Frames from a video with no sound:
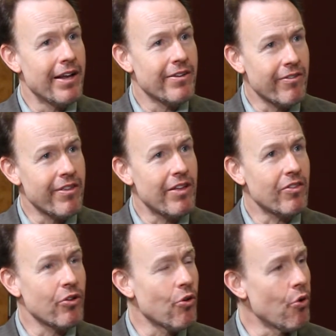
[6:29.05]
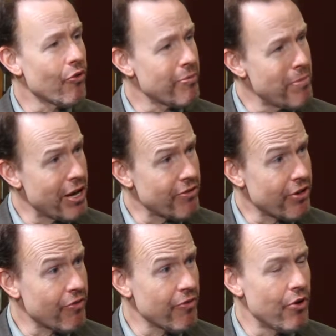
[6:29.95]
to set the goals and
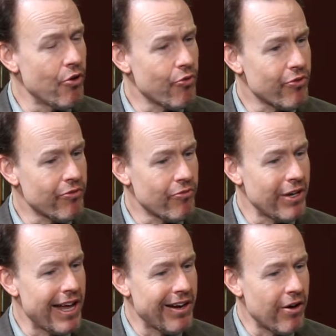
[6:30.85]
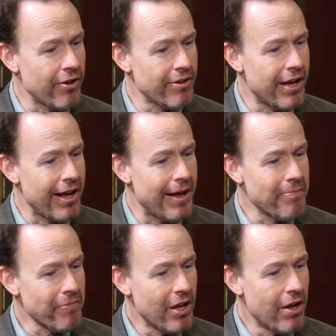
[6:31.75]
metrics for those relied
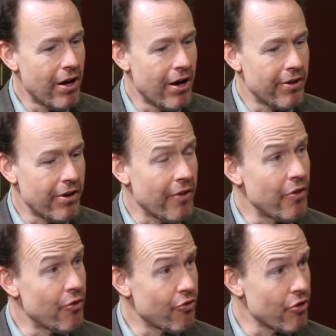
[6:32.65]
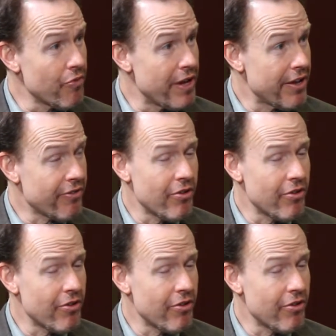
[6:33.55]
on those surveys.